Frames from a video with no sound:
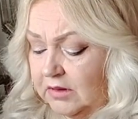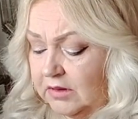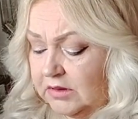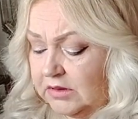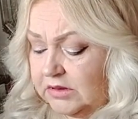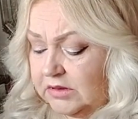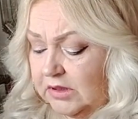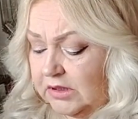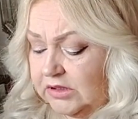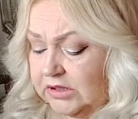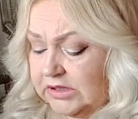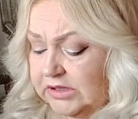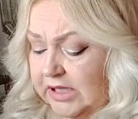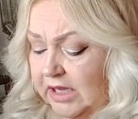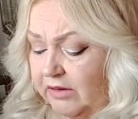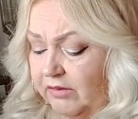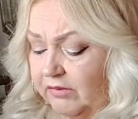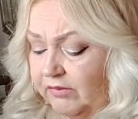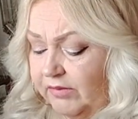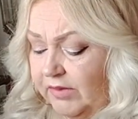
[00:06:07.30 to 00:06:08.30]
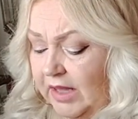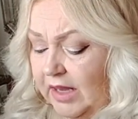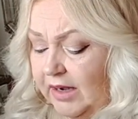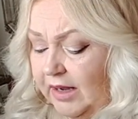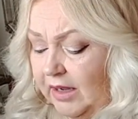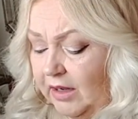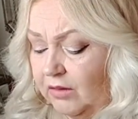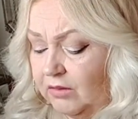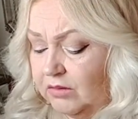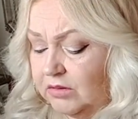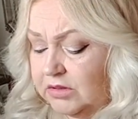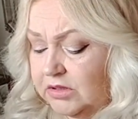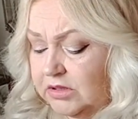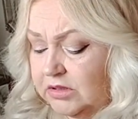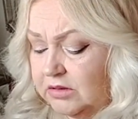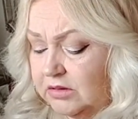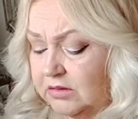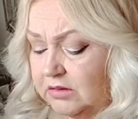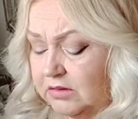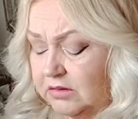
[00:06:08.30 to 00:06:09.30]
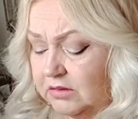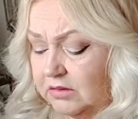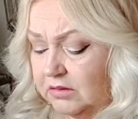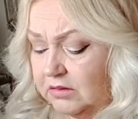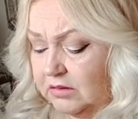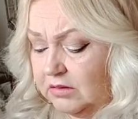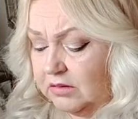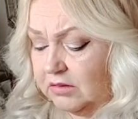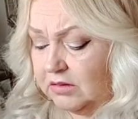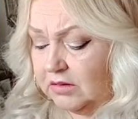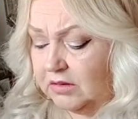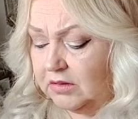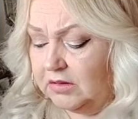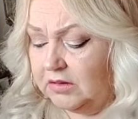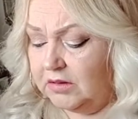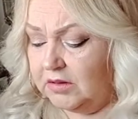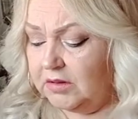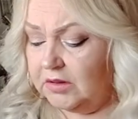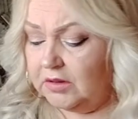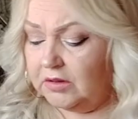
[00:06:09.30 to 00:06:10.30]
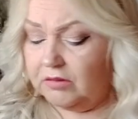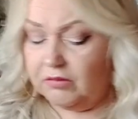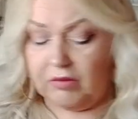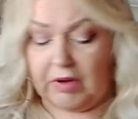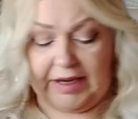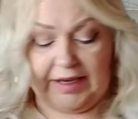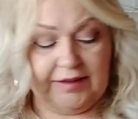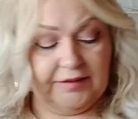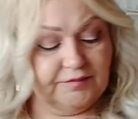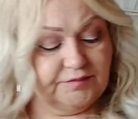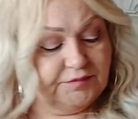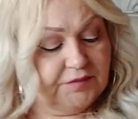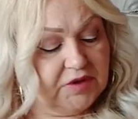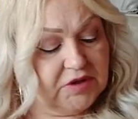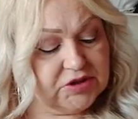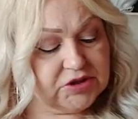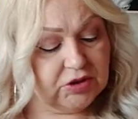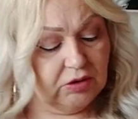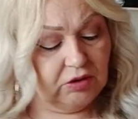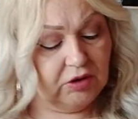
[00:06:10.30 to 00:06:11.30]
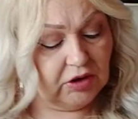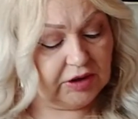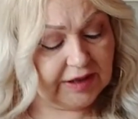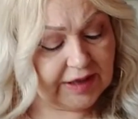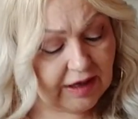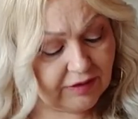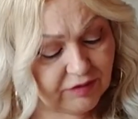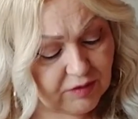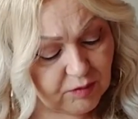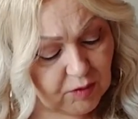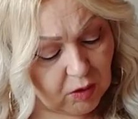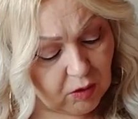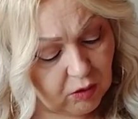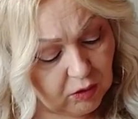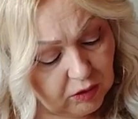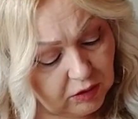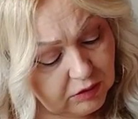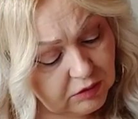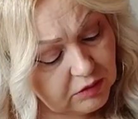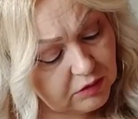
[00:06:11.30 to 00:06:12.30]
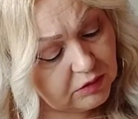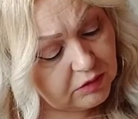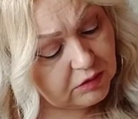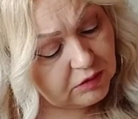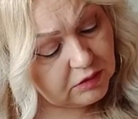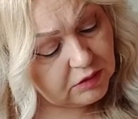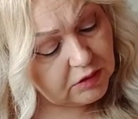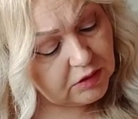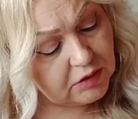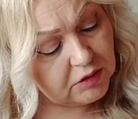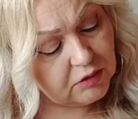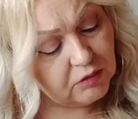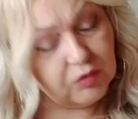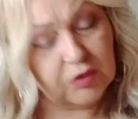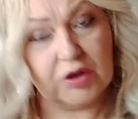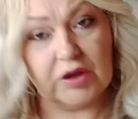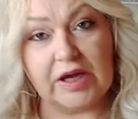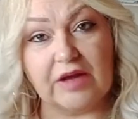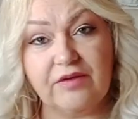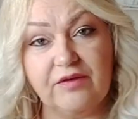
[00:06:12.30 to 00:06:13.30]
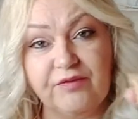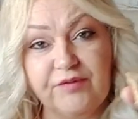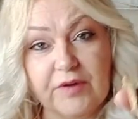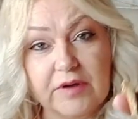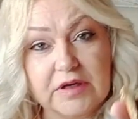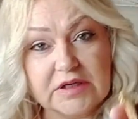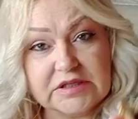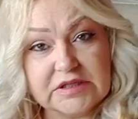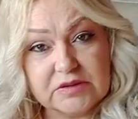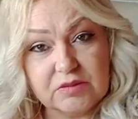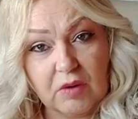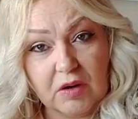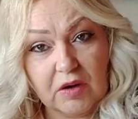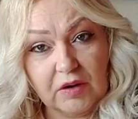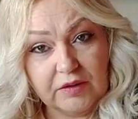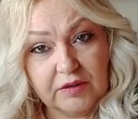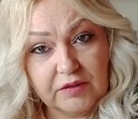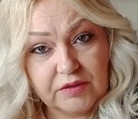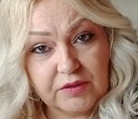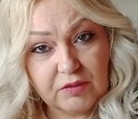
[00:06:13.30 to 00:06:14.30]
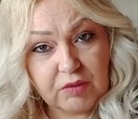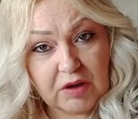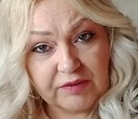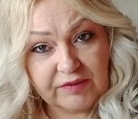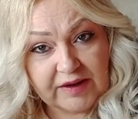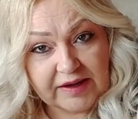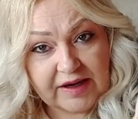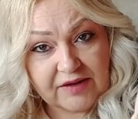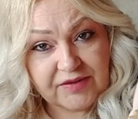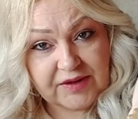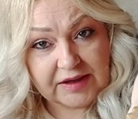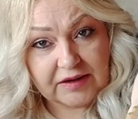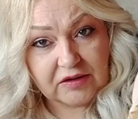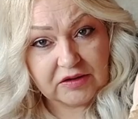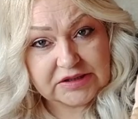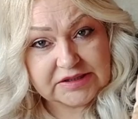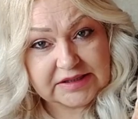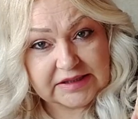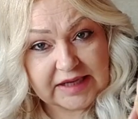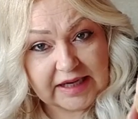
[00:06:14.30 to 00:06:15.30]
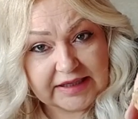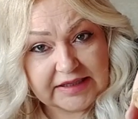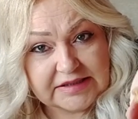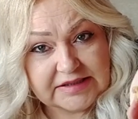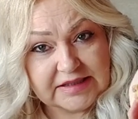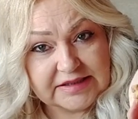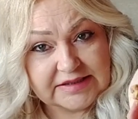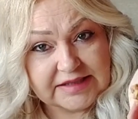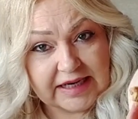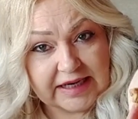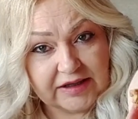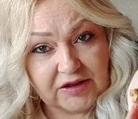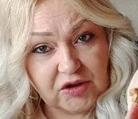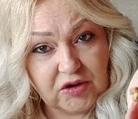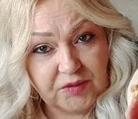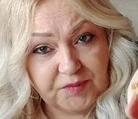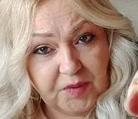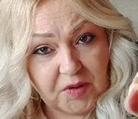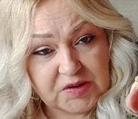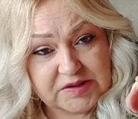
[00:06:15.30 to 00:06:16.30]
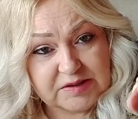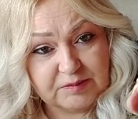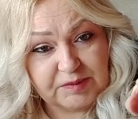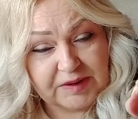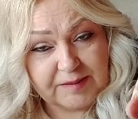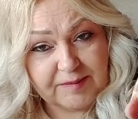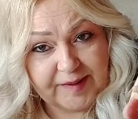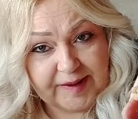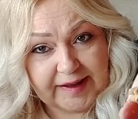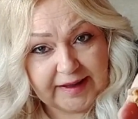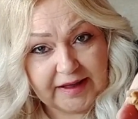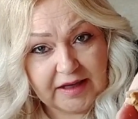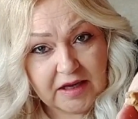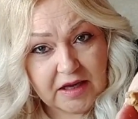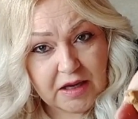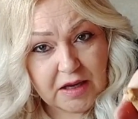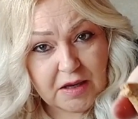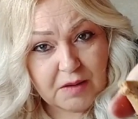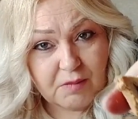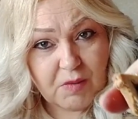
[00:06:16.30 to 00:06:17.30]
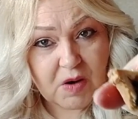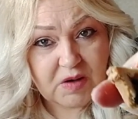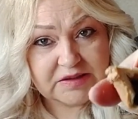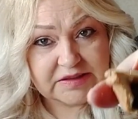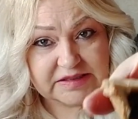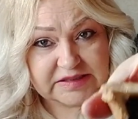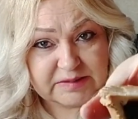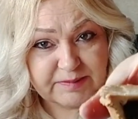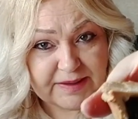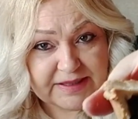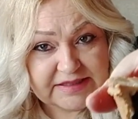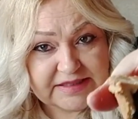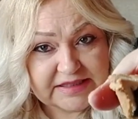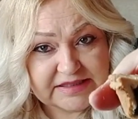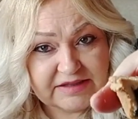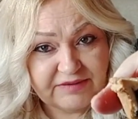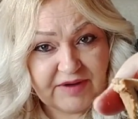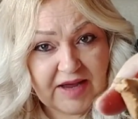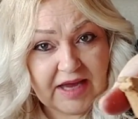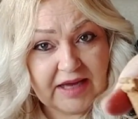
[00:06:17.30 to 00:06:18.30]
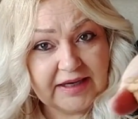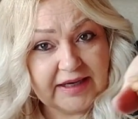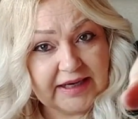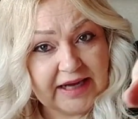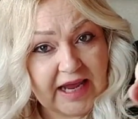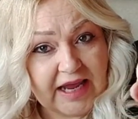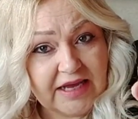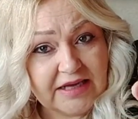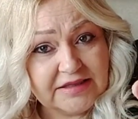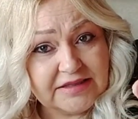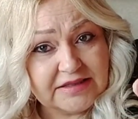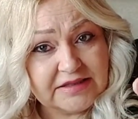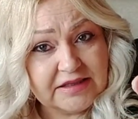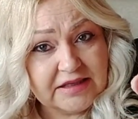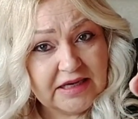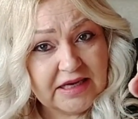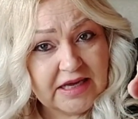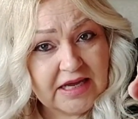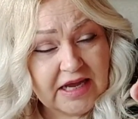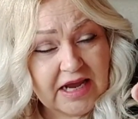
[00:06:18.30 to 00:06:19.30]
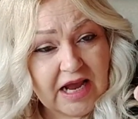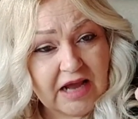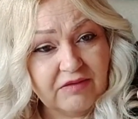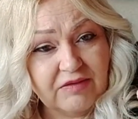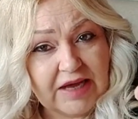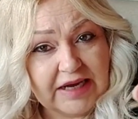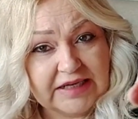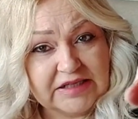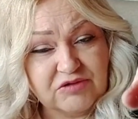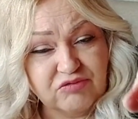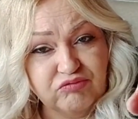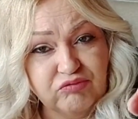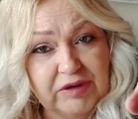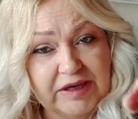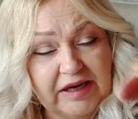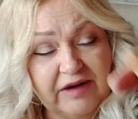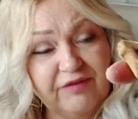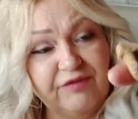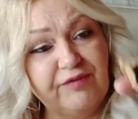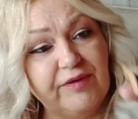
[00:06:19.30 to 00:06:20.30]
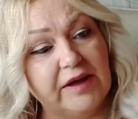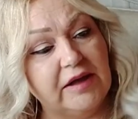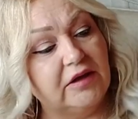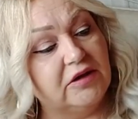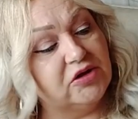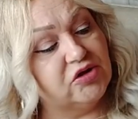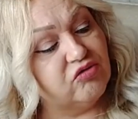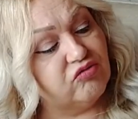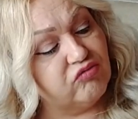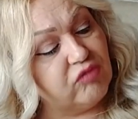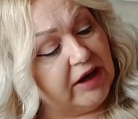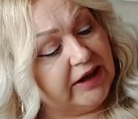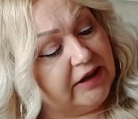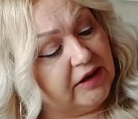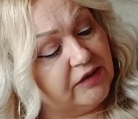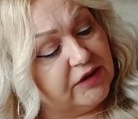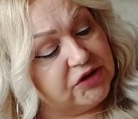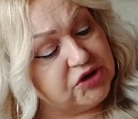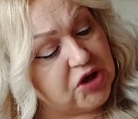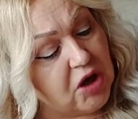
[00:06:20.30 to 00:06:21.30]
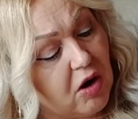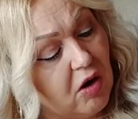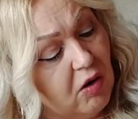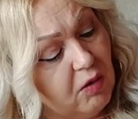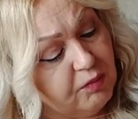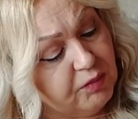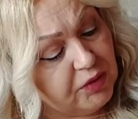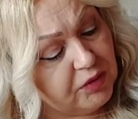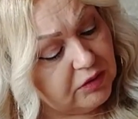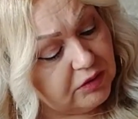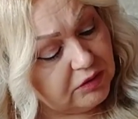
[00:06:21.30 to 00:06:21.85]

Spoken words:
So I'll just get that out. Right, so looking at them all, we'll look at the first one, the one that I think looks the nicest and could possibly be Marks and Spencer's if I had to guess. And that is really filled right at the top.